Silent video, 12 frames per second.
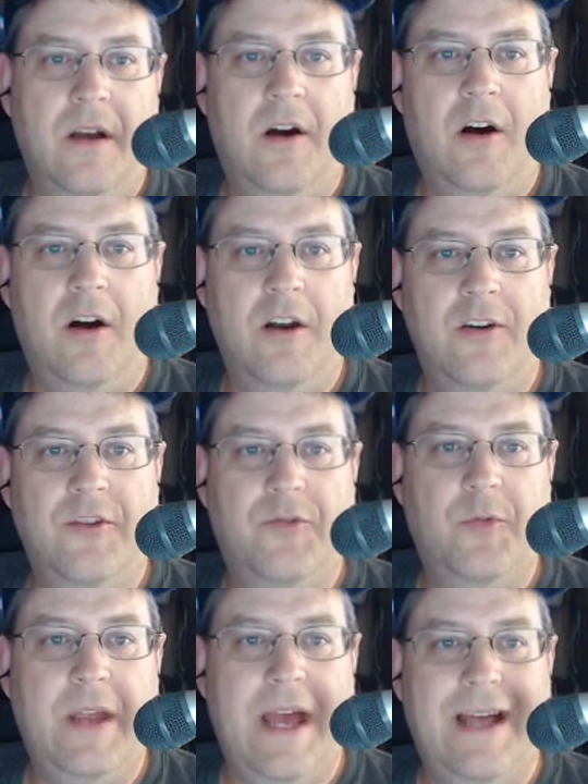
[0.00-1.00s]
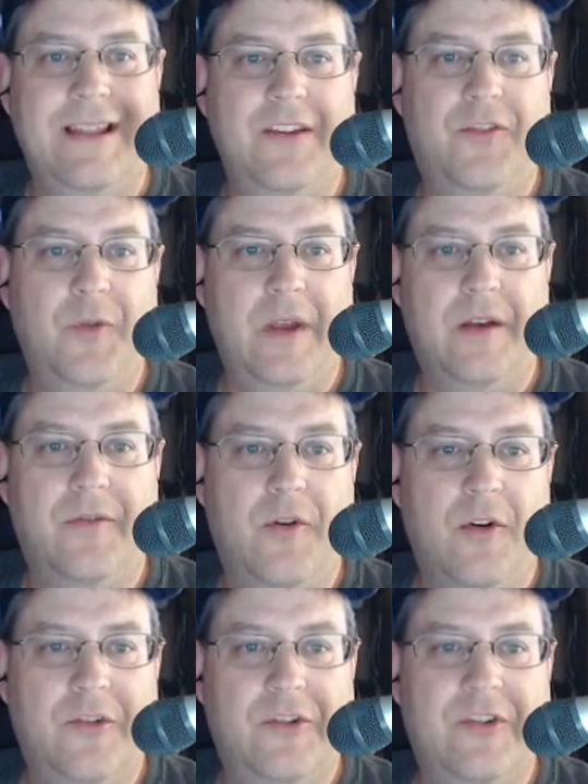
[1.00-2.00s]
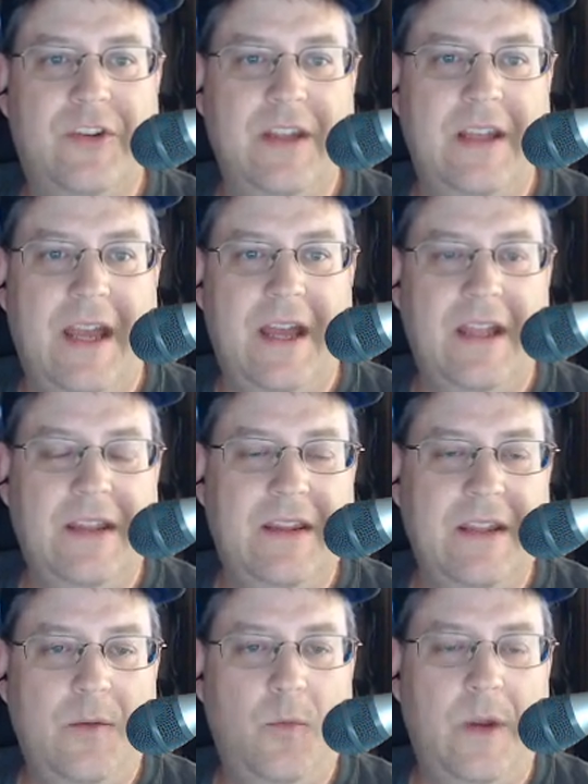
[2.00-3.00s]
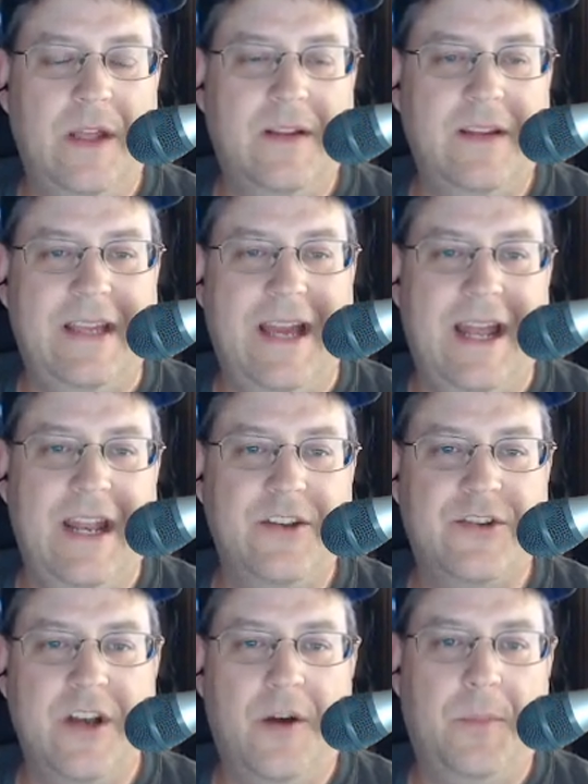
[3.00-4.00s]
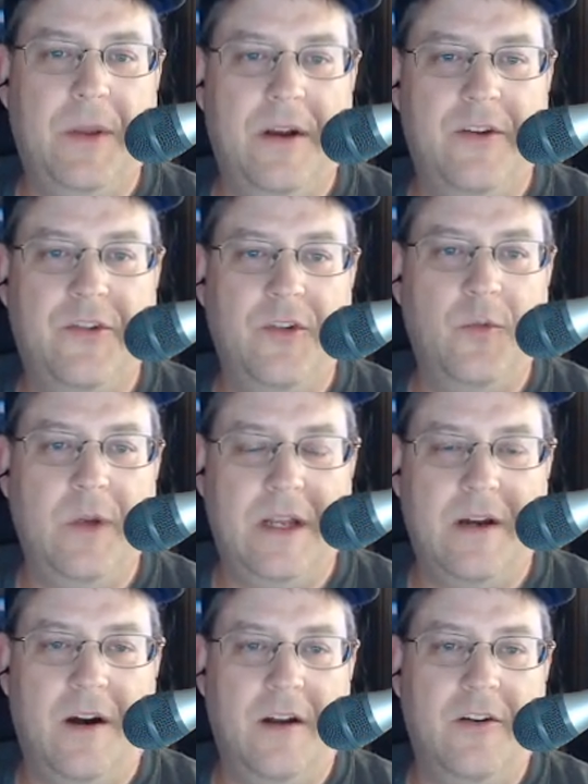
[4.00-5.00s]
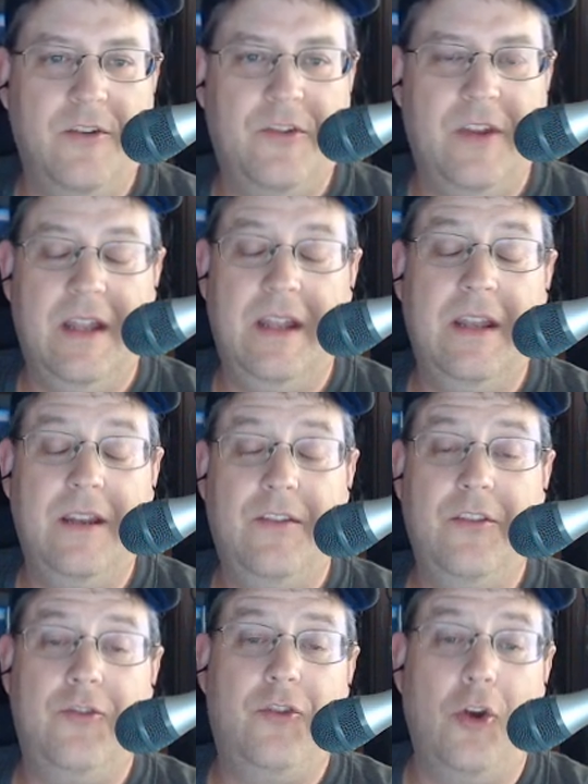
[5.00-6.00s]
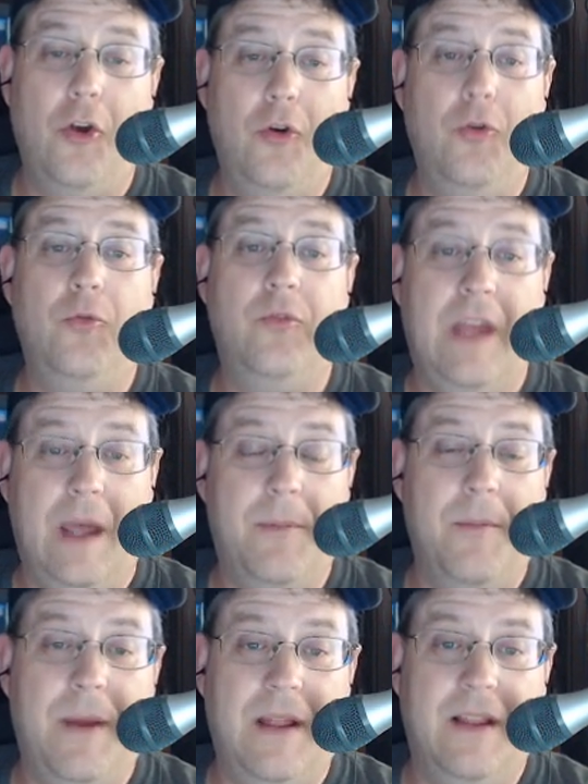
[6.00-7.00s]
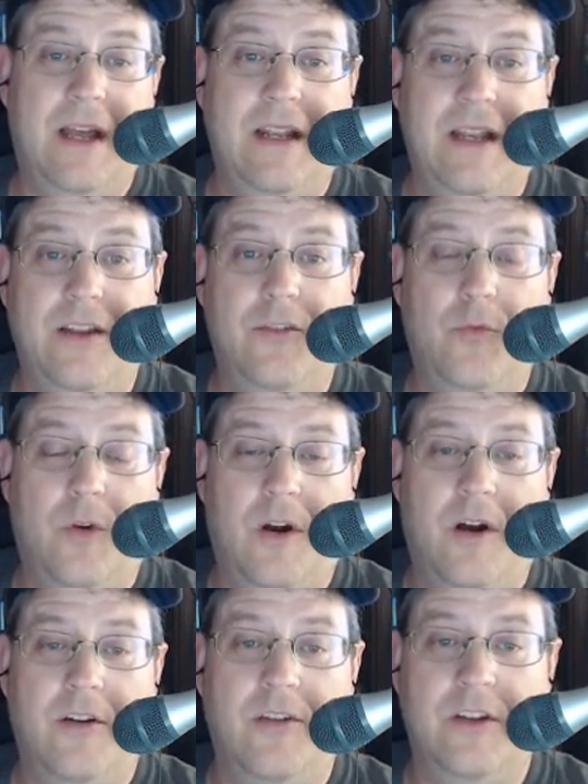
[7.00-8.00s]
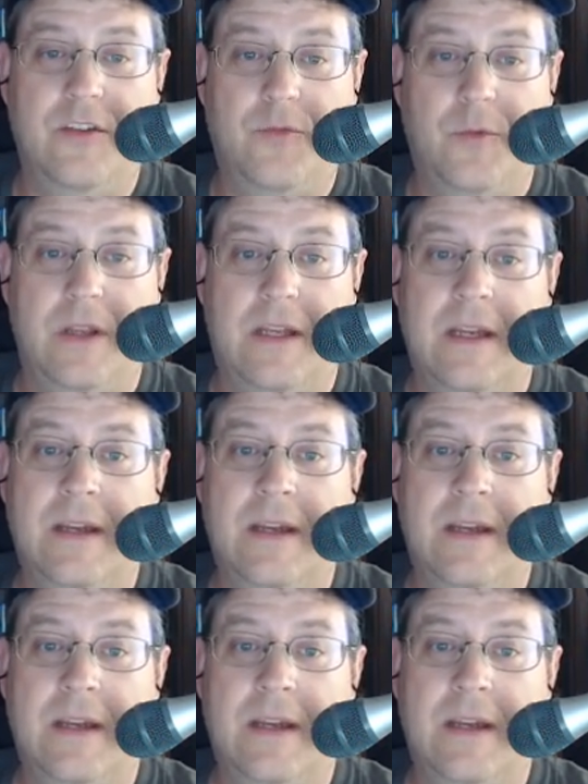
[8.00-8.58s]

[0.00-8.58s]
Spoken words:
honors we had this week, of course, is the weekly NHL Players of the Week honors, and 2 Tampa Bay Lightnings were honored this week.